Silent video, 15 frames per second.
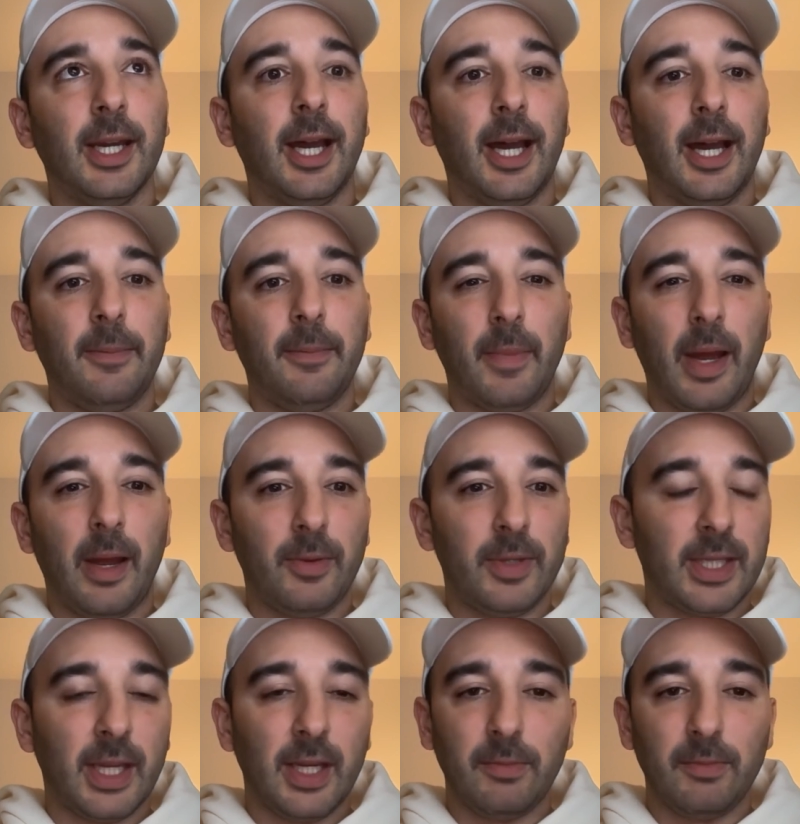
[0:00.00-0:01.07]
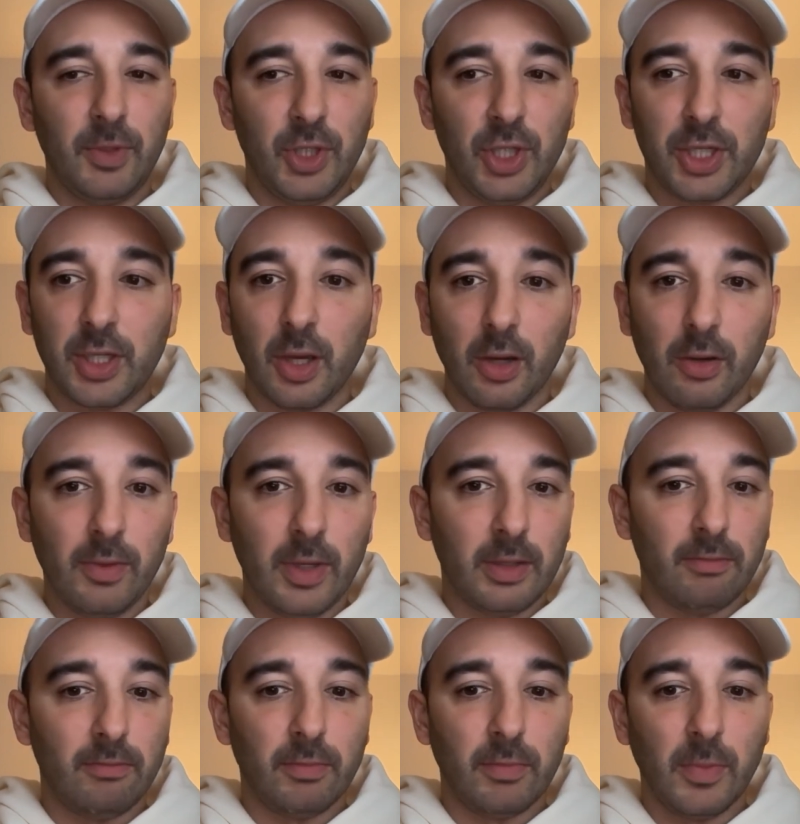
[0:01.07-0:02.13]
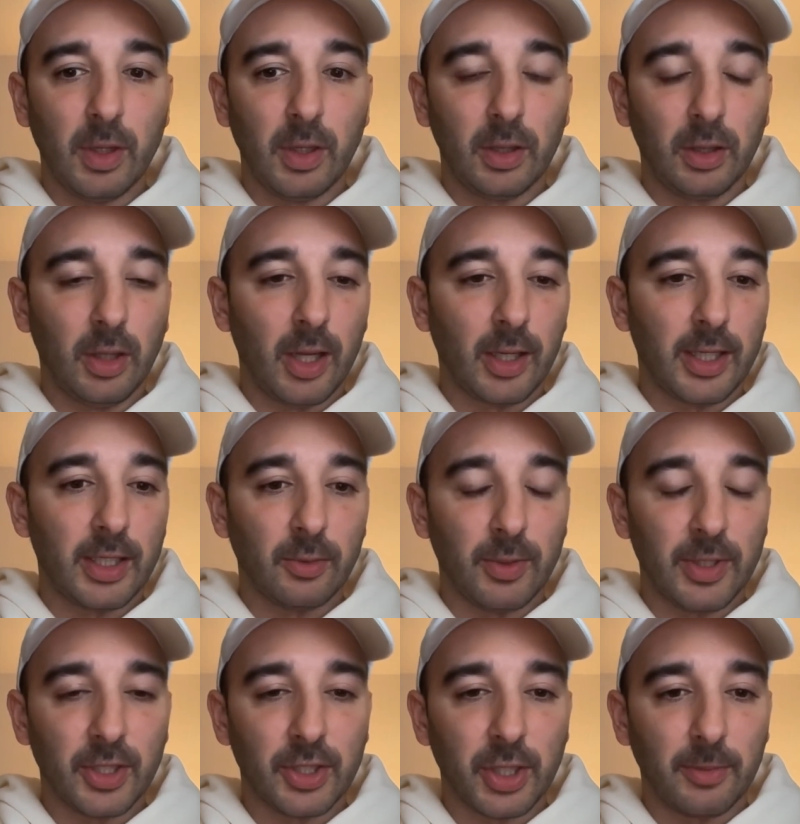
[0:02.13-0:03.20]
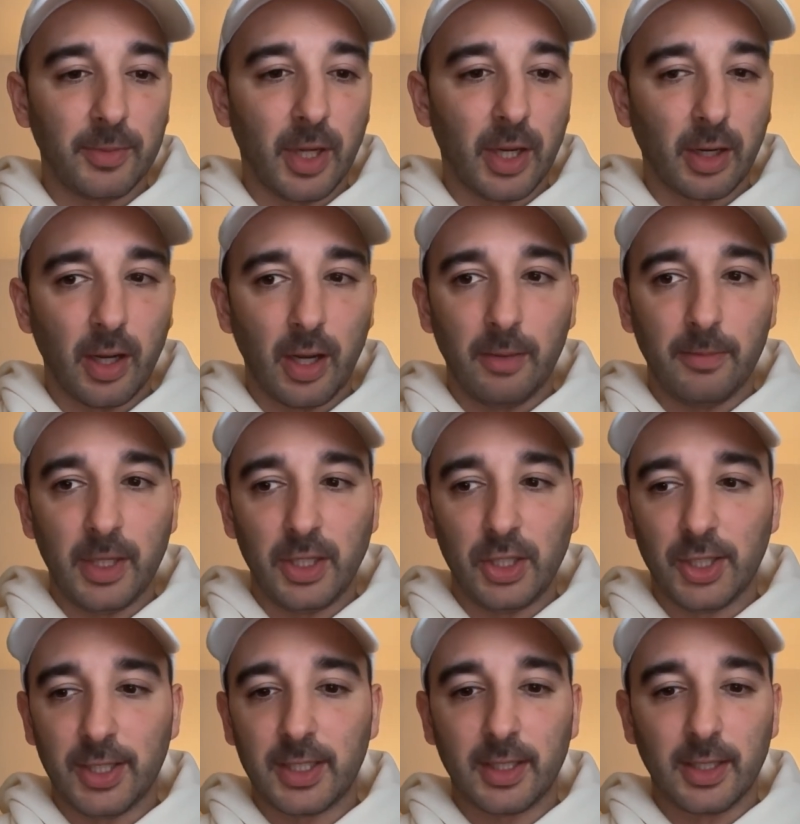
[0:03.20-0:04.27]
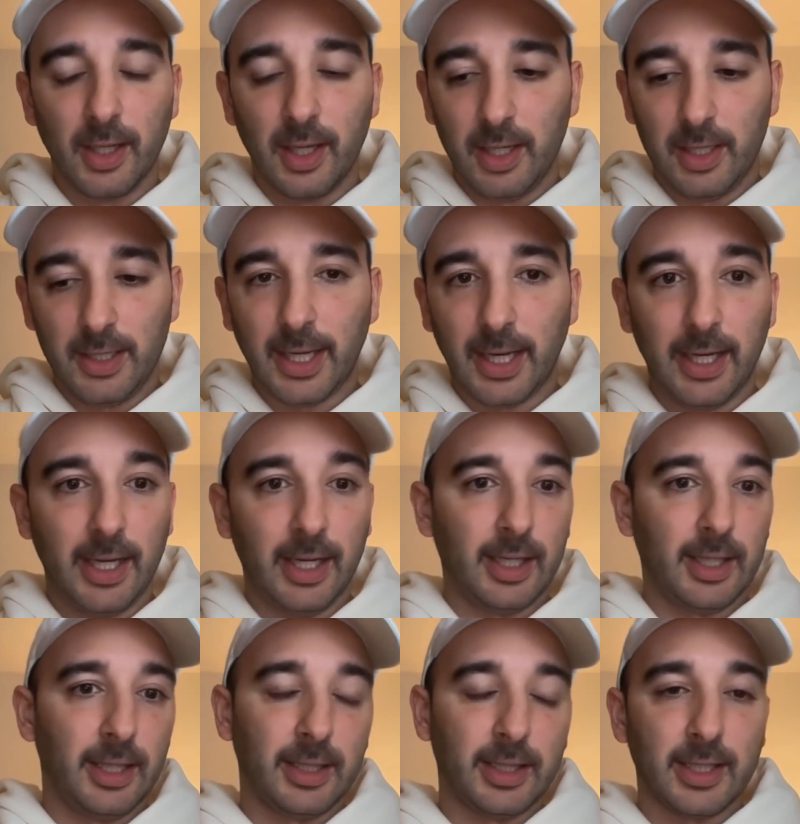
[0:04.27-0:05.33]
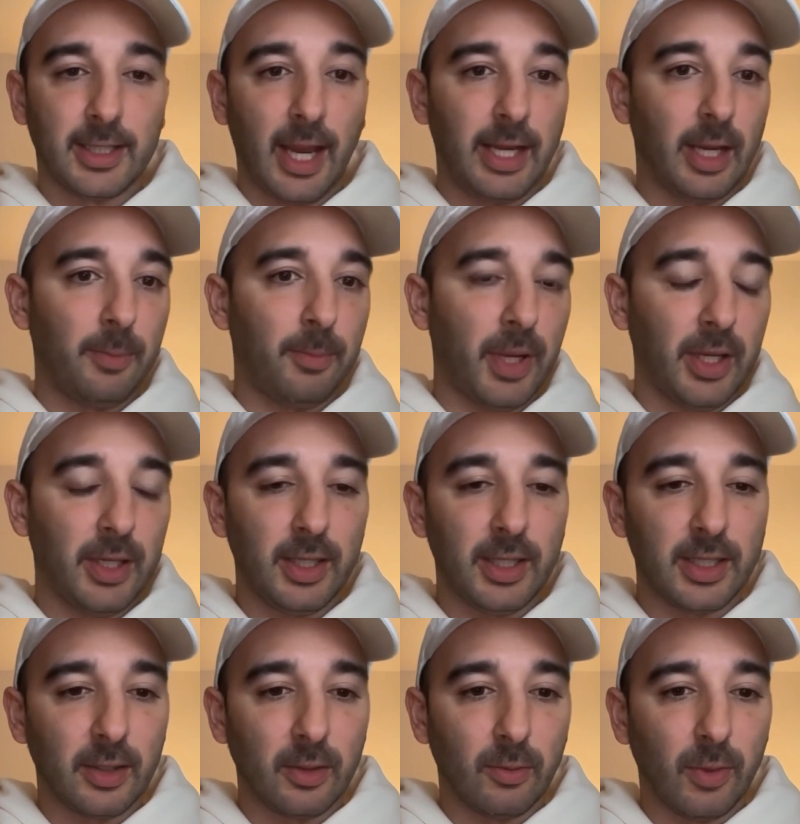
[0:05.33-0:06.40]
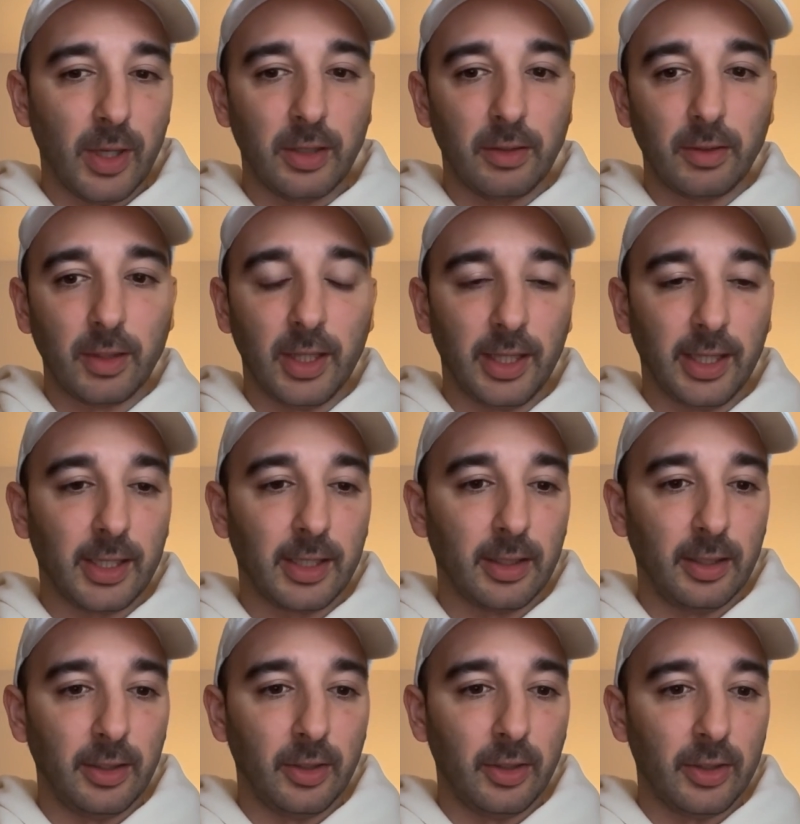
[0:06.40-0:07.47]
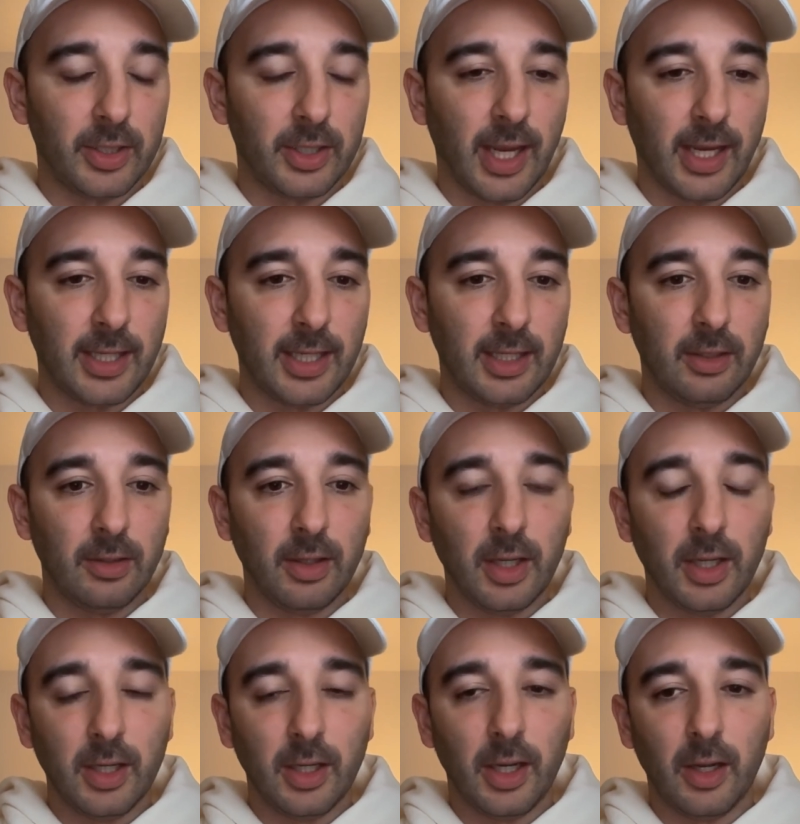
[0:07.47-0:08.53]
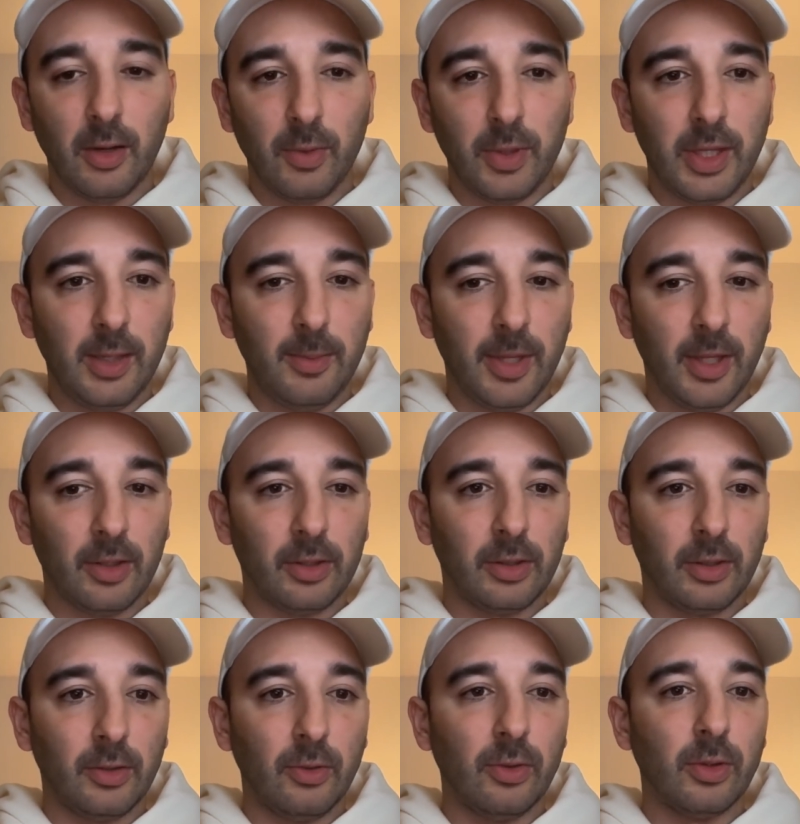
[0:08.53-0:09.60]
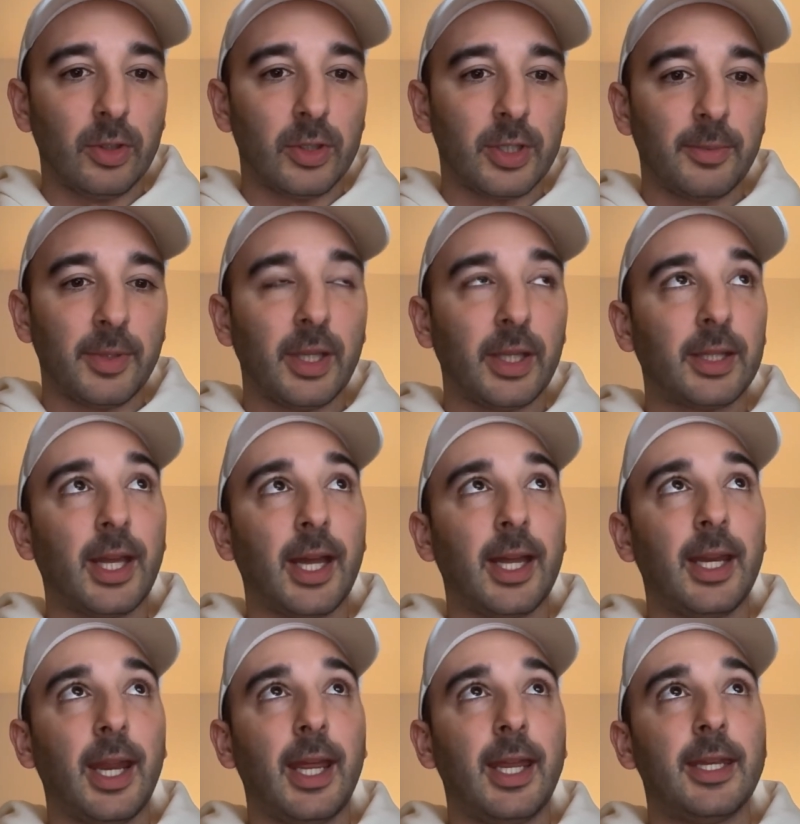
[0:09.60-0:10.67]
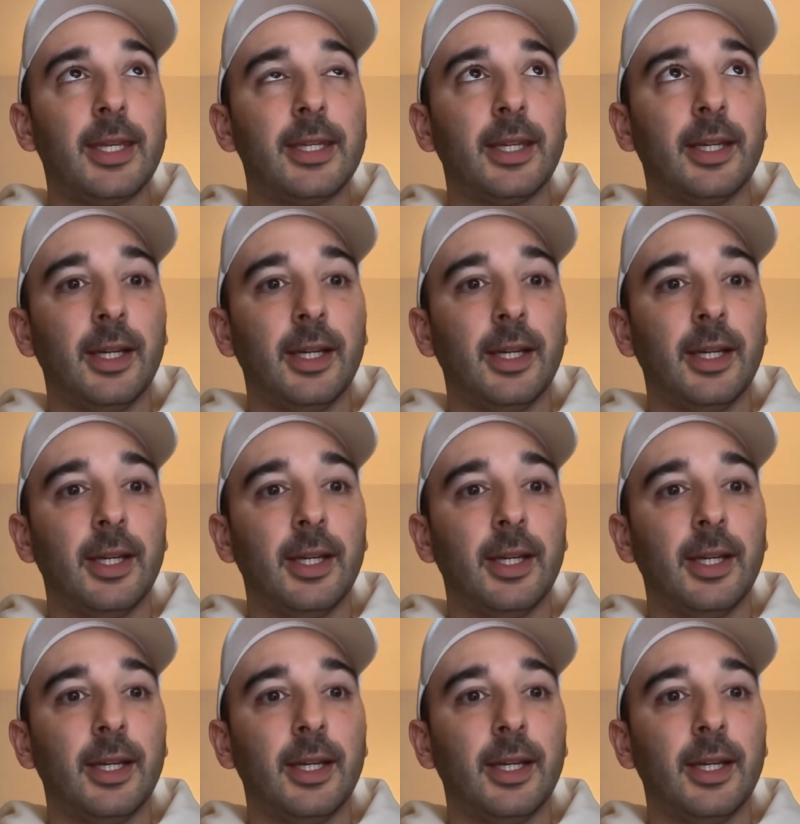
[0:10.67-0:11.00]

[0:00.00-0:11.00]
I would say just go and log into researchhub.com and just click the sign up button. It's a one click, sign in with email or Google or something like that, and